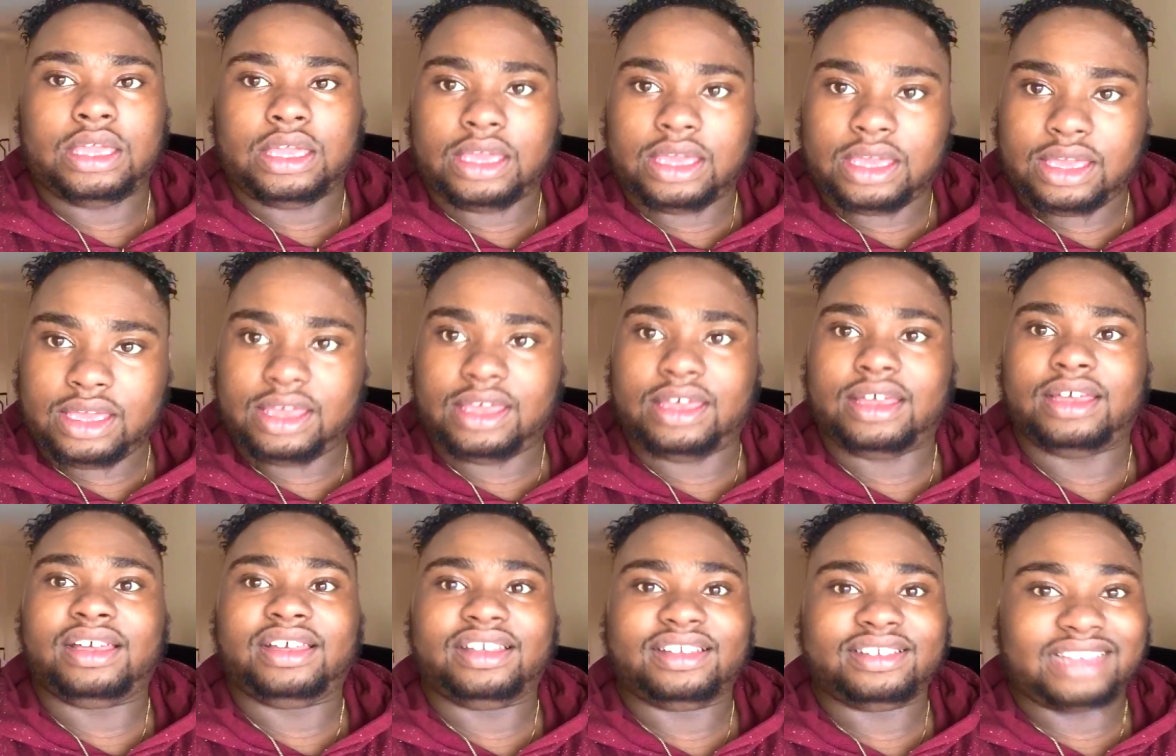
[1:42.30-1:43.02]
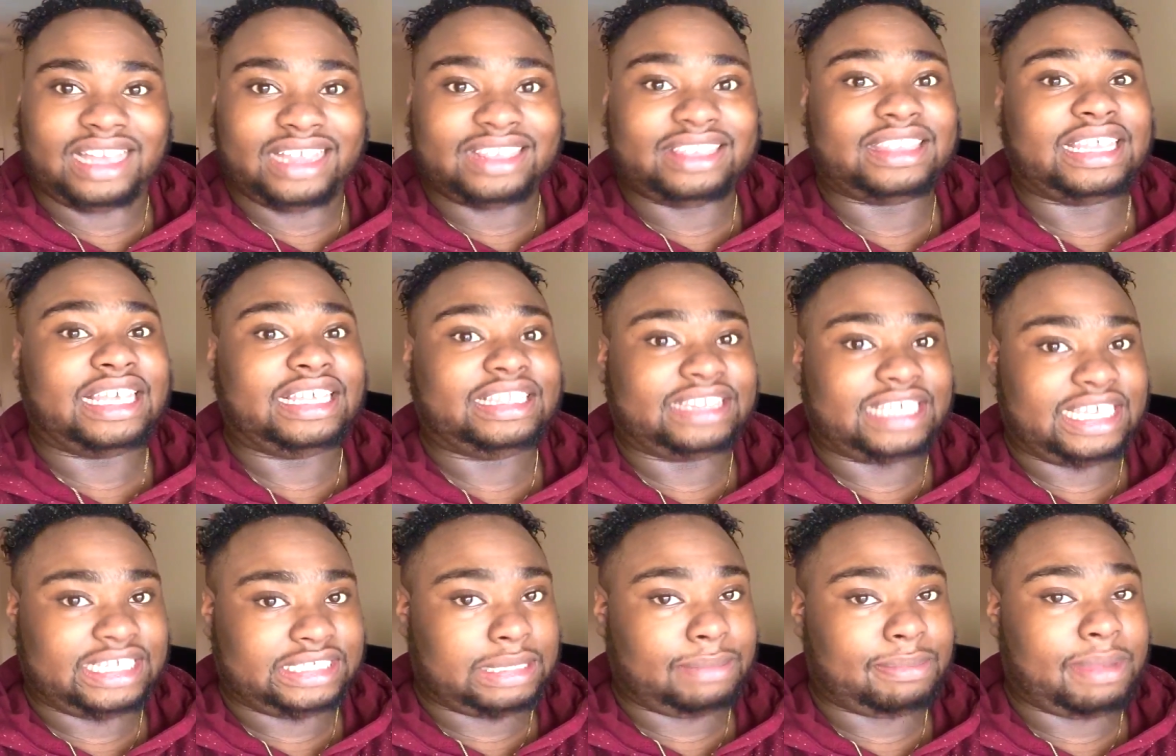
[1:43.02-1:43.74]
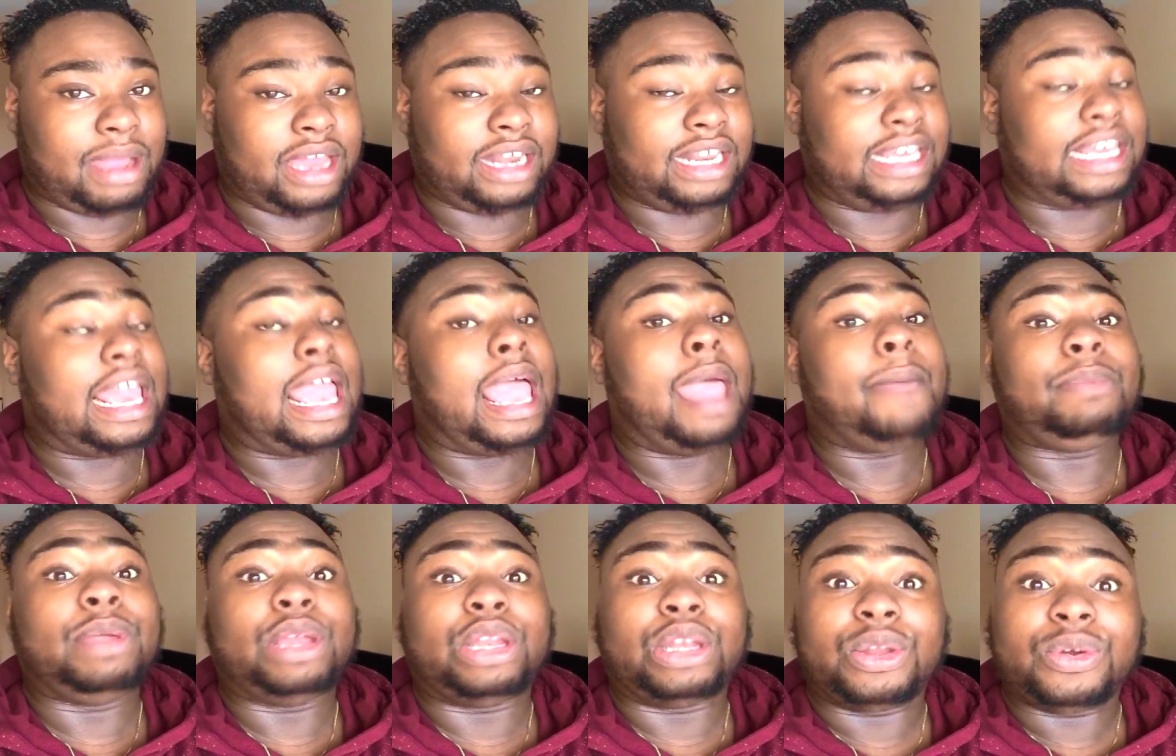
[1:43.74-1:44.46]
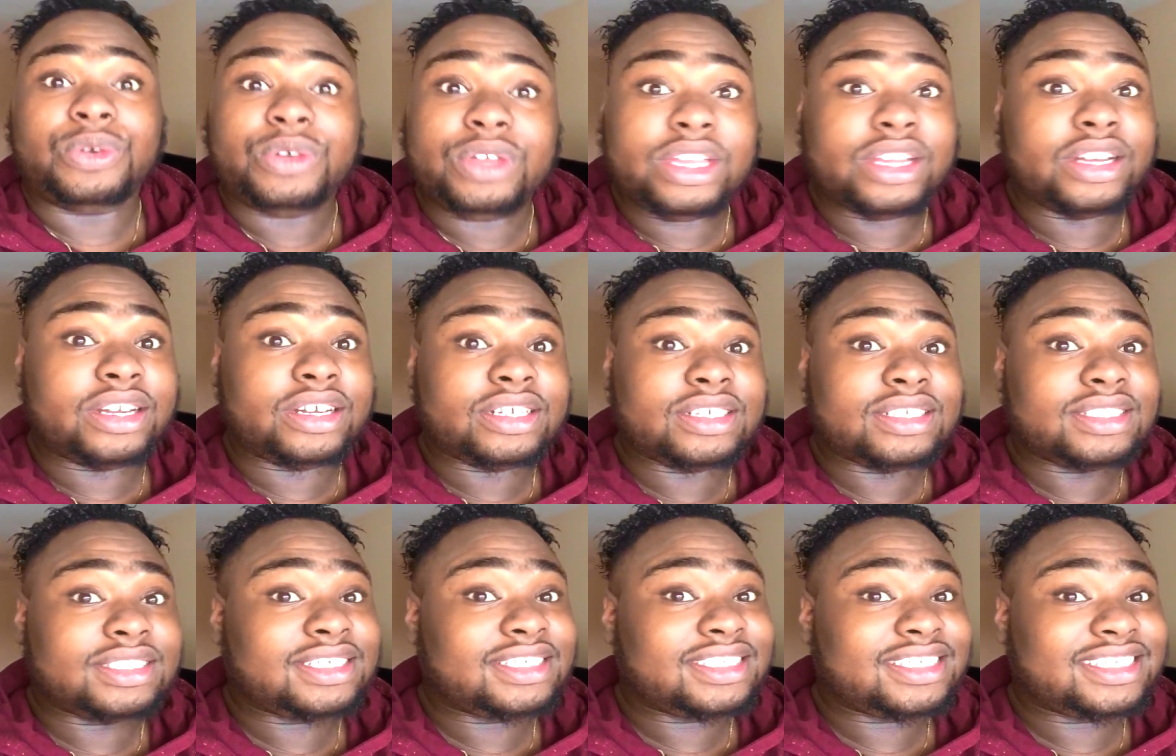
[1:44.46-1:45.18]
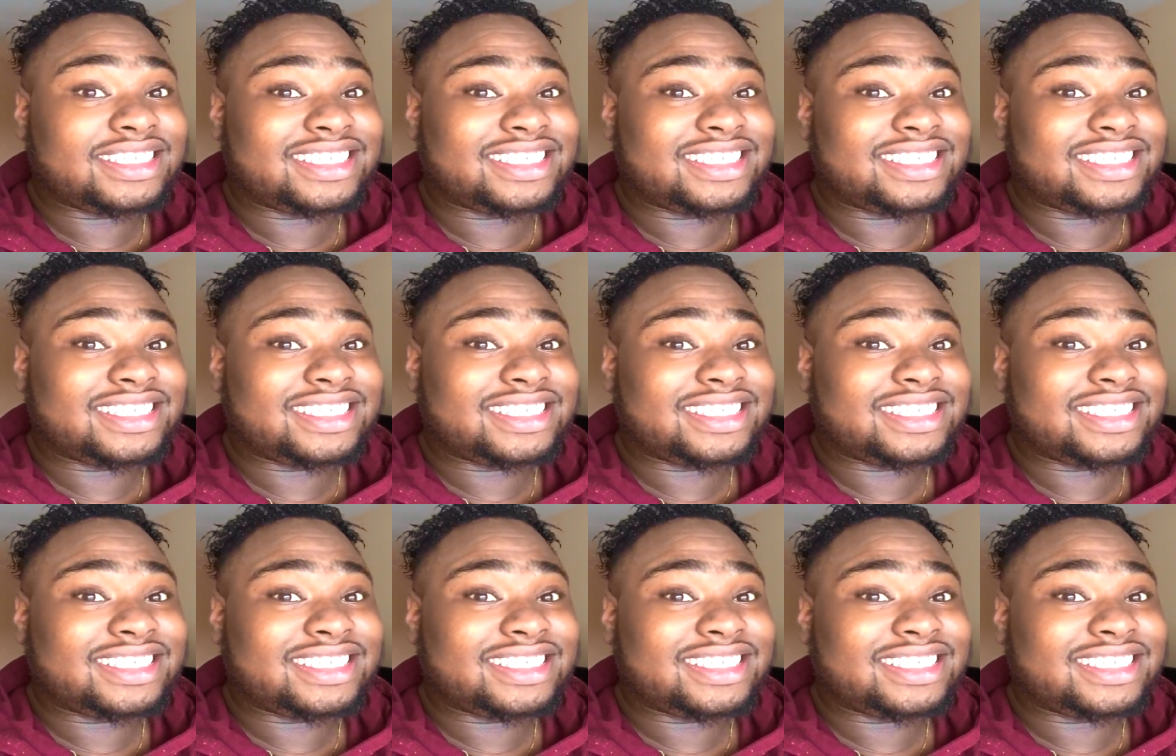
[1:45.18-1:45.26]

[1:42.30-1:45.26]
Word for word: yeah, I think that's about it. Happy New Year's.